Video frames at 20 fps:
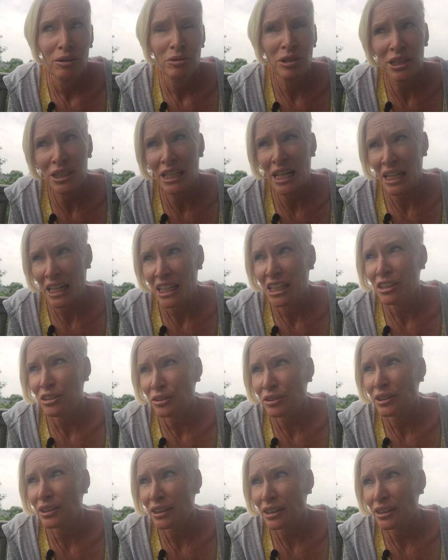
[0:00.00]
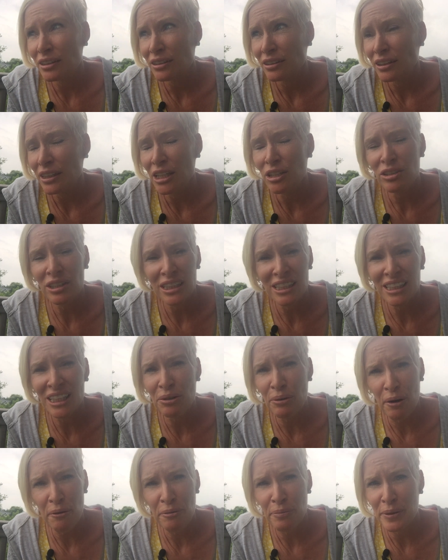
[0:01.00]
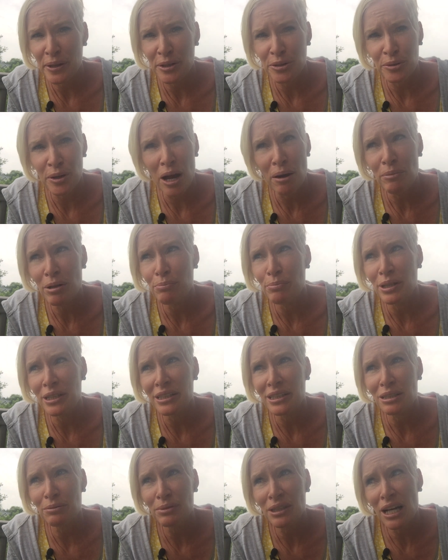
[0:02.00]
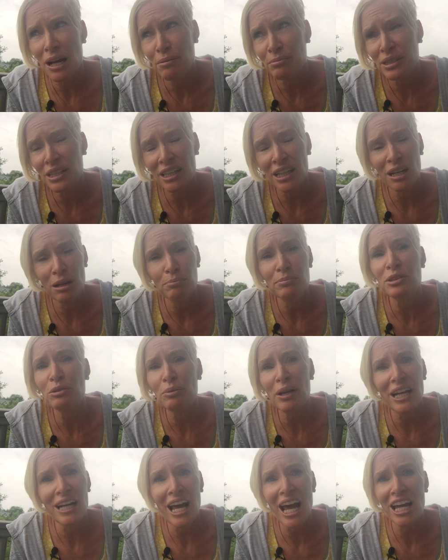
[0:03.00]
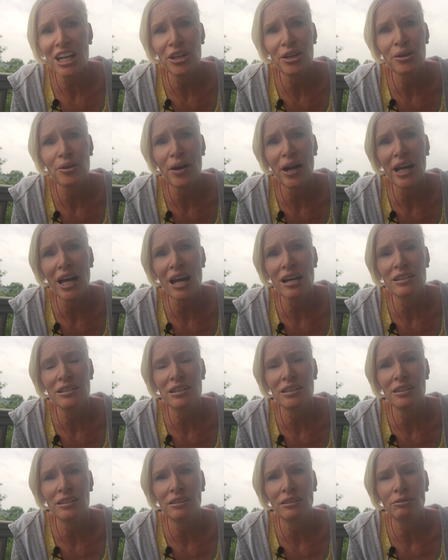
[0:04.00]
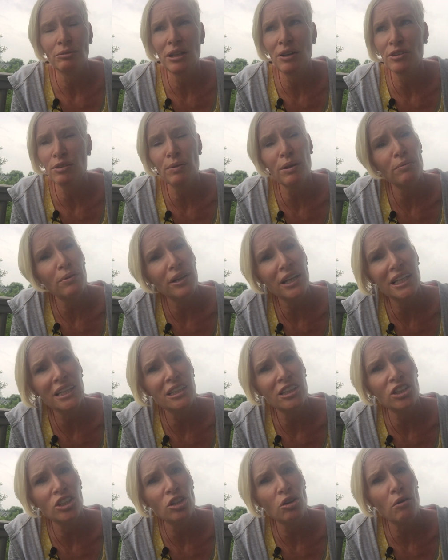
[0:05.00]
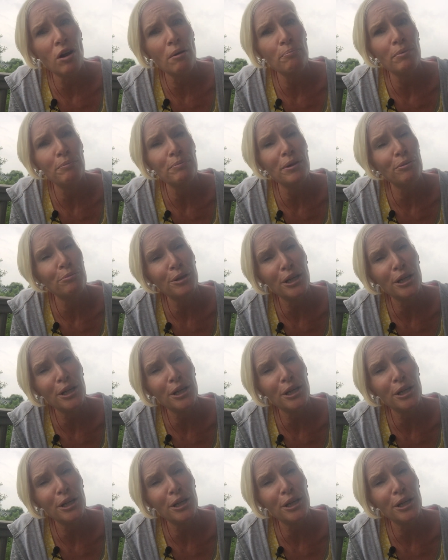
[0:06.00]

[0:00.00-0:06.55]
which is kind of interesting. I usually stay away from the drama, but sometimes it comes right at you, I guess, and we have to be willing to show up and be